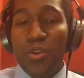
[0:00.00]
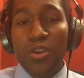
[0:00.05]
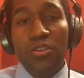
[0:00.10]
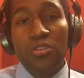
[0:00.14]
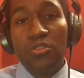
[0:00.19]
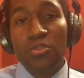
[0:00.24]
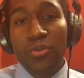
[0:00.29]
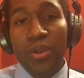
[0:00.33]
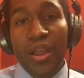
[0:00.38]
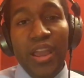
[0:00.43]

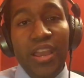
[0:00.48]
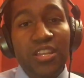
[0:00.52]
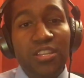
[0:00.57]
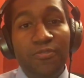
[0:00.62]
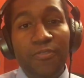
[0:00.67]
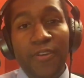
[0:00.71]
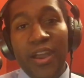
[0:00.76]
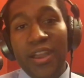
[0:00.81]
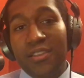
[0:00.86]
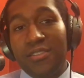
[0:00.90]
Your
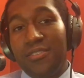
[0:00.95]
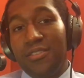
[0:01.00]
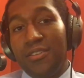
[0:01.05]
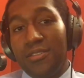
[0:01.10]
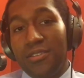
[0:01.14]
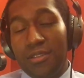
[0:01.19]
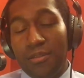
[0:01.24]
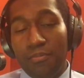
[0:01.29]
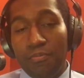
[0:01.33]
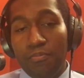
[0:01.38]
HVAC
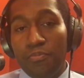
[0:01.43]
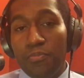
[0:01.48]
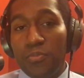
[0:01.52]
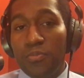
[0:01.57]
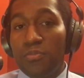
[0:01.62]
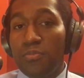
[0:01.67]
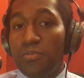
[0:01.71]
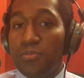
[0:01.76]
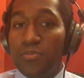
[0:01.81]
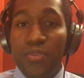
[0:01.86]
system,
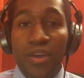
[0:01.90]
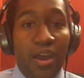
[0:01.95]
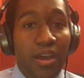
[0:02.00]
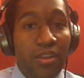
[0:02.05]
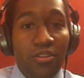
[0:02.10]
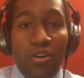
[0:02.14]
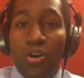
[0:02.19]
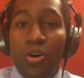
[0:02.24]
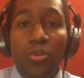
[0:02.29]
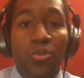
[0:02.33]

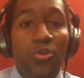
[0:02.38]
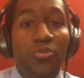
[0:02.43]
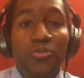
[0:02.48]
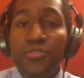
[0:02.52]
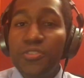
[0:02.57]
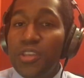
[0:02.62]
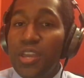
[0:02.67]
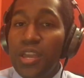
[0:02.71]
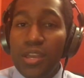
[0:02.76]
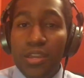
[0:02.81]
that all
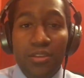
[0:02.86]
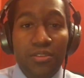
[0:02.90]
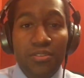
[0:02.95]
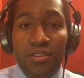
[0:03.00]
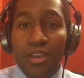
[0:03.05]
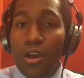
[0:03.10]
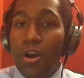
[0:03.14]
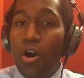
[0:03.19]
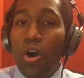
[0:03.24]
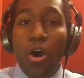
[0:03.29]
those things,
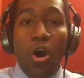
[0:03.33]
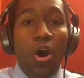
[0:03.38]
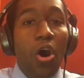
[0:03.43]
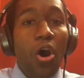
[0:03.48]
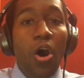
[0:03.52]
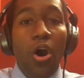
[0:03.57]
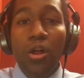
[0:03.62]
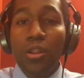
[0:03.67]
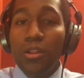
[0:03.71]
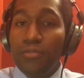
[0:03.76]

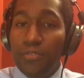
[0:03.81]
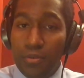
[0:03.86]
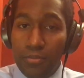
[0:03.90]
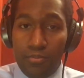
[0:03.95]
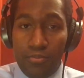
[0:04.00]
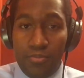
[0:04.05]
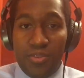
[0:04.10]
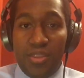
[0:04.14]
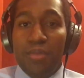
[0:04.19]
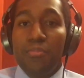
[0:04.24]
all of them,
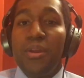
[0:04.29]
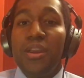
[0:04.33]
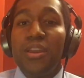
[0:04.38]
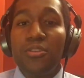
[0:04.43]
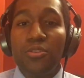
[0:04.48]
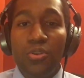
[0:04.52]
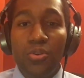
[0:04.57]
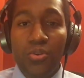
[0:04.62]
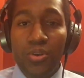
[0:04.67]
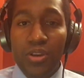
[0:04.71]
they
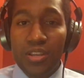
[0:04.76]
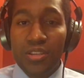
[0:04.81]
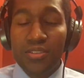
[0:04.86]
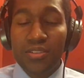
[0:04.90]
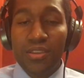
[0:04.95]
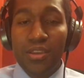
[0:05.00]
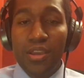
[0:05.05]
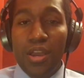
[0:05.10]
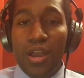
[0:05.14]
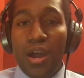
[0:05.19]
make
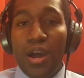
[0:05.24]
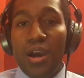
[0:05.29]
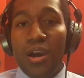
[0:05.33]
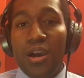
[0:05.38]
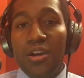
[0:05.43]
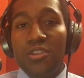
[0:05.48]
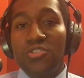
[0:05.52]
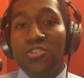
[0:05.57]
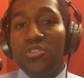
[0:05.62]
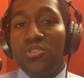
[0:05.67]
noise.
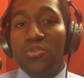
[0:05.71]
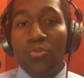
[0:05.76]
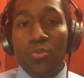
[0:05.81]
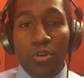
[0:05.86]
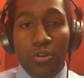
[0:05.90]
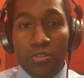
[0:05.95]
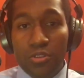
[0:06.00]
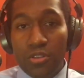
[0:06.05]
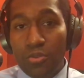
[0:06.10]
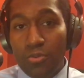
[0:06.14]
Just a
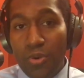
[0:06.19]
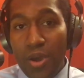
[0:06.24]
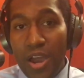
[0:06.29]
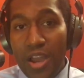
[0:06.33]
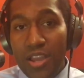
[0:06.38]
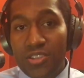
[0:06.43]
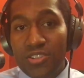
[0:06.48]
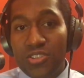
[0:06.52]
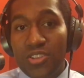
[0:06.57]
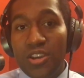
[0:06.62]
word to the
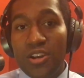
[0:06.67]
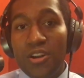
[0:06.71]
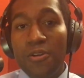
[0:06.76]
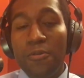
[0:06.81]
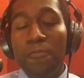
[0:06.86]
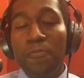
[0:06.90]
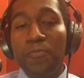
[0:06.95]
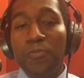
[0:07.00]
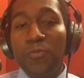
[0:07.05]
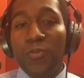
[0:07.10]
wise though,
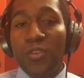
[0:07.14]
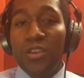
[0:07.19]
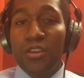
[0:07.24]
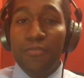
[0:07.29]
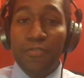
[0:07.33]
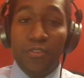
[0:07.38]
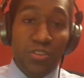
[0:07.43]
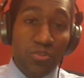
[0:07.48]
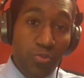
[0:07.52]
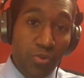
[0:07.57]

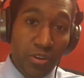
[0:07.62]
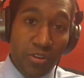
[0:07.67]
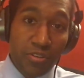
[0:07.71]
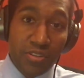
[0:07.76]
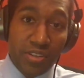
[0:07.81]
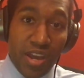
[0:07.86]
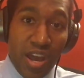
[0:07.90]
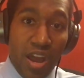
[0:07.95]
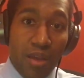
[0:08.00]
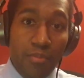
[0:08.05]
if it's
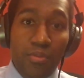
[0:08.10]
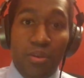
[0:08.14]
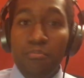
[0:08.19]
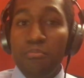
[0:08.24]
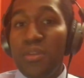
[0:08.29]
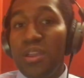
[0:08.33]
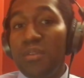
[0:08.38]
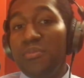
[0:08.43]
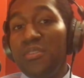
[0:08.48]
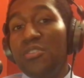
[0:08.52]
wintertime,
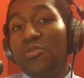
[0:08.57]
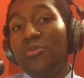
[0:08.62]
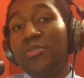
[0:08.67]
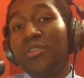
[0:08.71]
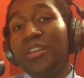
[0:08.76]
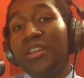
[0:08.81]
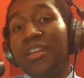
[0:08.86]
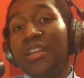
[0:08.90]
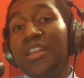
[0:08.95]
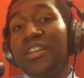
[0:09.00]
maybe you
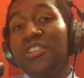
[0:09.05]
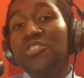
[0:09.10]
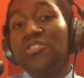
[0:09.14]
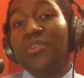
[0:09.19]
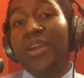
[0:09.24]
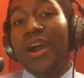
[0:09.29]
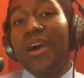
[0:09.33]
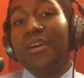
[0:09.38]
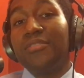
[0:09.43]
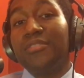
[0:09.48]
want to heat
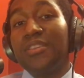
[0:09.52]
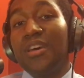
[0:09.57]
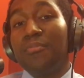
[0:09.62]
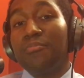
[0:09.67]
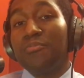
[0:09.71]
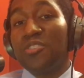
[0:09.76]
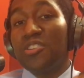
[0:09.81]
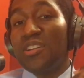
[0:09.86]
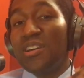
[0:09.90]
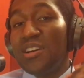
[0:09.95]
your house
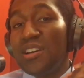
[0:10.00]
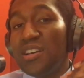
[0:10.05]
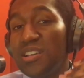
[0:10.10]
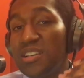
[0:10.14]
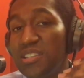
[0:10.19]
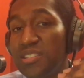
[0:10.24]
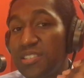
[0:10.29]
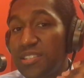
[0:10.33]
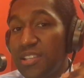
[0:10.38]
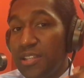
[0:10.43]
up
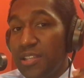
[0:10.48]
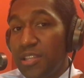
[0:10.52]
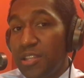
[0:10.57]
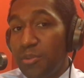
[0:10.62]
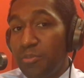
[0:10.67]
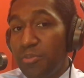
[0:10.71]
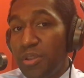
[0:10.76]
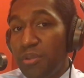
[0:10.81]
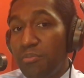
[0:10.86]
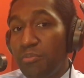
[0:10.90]
just a
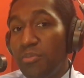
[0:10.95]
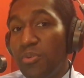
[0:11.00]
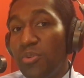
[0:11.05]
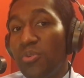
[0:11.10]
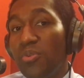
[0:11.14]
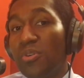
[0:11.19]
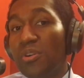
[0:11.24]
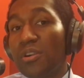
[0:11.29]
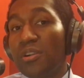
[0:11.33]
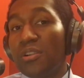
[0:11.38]
little bit
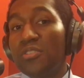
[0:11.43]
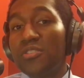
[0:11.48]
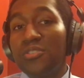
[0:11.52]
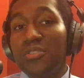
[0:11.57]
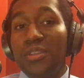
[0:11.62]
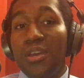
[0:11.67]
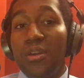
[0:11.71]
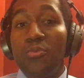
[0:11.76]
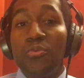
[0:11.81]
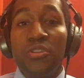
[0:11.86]
more so
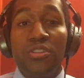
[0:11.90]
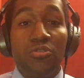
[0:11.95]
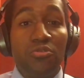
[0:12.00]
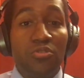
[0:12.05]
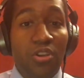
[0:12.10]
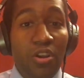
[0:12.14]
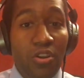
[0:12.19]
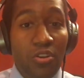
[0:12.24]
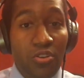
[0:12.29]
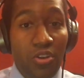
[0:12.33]
that when you
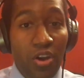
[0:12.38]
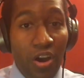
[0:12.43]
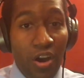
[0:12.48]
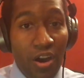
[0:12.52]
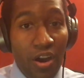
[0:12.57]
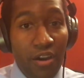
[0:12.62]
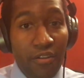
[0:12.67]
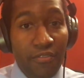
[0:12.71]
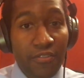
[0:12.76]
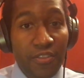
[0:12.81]
turn
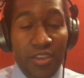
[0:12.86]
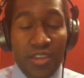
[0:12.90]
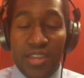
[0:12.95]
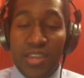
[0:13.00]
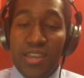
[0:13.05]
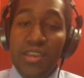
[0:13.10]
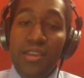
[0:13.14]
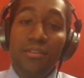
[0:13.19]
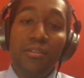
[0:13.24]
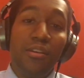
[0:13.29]
off the
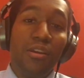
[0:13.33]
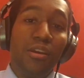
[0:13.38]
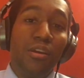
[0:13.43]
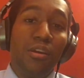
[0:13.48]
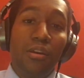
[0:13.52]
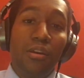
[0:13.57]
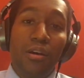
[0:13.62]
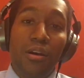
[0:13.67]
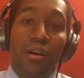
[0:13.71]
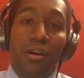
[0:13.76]
heat
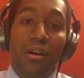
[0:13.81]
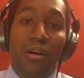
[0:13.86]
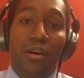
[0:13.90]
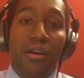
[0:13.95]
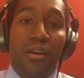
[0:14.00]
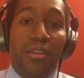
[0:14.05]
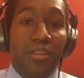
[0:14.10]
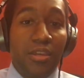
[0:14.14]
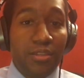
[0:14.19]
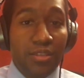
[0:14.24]

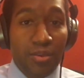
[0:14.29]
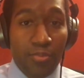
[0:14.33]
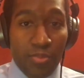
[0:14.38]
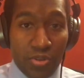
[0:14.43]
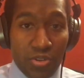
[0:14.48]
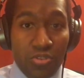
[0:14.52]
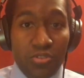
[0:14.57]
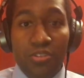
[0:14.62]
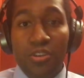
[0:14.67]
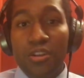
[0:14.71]
and the
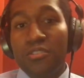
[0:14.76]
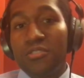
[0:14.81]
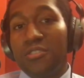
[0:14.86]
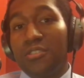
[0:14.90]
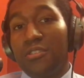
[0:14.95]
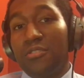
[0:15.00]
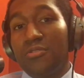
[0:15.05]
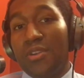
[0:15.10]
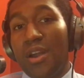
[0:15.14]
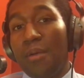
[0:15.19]
temperature starts
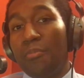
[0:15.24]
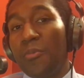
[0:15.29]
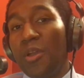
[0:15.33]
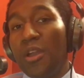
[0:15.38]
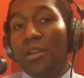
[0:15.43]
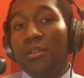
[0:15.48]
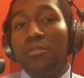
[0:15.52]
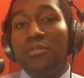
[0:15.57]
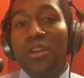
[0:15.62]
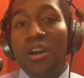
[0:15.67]
to drop,
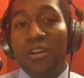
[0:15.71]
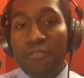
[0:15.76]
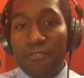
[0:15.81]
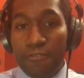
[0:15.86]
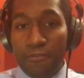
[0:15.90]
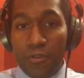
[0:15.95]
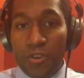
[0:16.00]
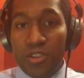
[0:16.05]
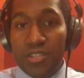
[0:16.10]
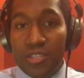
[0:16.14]
you're not
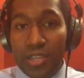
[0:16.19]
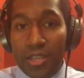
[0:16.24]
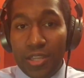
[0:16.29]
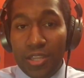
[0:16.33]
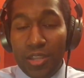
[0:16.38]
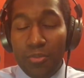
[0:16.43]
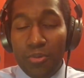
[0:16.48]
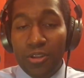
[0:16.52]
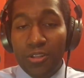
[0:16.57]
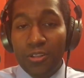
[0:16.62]
freezing
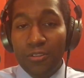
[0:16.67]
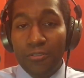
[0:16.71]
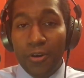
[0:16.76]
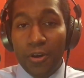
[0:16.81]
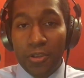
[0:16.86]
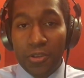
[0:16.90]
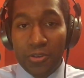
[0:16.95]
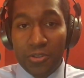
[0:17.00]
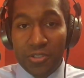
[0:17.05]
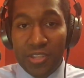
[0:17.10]
in the middle of
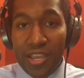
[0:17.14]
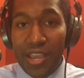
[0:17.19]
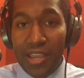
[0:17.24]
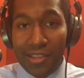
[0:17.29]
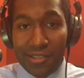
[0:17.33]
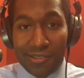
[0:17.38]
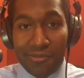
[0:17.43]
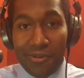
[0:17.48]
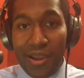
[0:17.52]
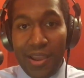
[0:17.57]
all your
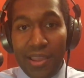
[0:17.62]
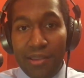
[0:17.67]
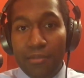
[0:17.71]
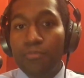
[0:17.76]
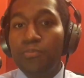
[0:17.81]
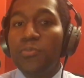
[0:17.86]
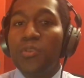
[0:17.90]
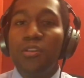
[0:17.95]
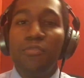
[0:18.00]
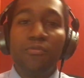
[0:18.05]
takes, right?
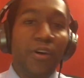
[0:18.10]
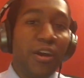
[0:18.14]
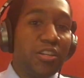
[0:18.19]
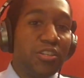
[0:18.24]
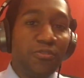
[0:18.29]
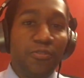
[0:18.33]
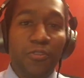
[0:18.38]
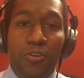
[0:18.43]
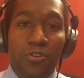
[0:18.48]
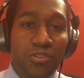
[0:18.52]
And
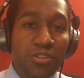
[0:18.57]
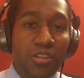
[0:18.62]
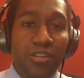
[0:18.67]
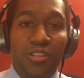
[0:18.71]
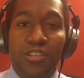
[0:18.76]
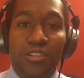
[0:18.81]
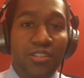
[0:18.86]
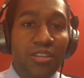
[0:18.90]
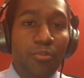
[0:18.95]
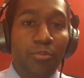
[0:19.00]
vice versa
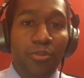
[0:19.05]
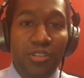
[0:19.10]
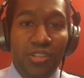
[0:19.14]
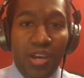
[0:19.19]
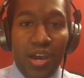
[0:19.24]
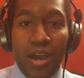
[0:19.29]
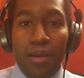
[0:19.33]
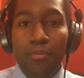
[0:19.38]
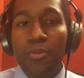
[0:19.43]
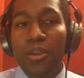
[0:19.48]
in the
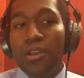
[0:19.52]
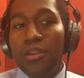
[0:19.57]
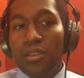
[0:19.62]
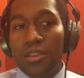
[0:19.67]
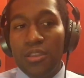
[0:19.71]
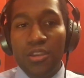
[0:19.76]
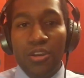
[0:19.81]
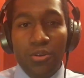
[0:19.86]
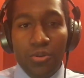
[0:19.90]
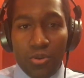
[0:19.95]
summertime,
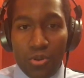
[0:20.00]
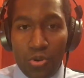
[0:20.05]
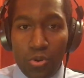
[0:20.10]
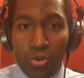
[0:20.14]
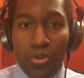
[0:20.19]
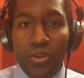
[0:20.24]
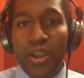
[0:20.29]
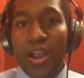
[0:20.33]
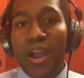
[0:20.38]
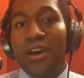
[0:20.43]

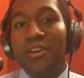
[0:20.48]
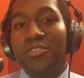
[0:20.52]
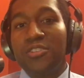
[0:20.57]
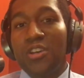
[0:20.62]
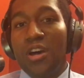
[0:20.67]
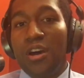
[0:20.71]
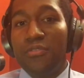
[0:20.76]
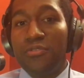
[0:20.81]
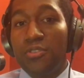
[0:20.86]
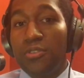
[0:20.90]
cool your house
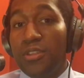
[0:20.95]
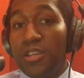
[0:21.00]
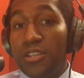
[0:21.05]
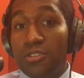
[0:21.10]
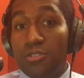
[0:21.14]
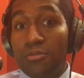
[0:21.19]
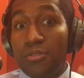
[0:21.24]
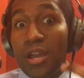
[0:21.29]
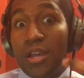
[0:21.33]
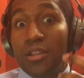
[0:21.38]
off so
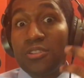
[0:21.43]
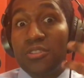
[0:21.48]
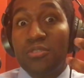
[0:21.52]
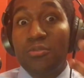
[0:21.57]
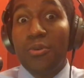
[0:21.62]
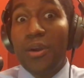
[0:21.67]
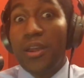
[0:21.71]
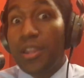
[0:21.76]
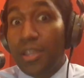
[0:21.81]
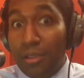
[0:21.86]
that you're not
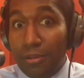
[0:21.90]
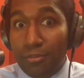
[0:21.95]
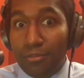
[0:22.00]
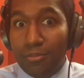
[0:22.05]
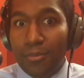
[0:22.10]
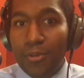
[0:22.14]
sweating